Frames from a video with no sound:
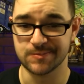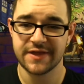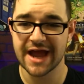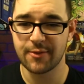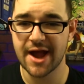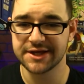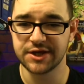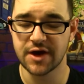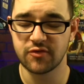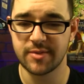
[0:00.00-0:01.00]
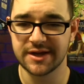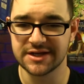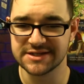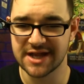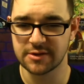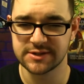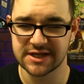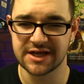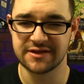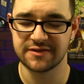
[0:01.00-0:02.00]
The Iraqi government is now
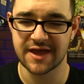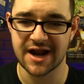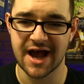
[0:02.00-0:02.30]
saying that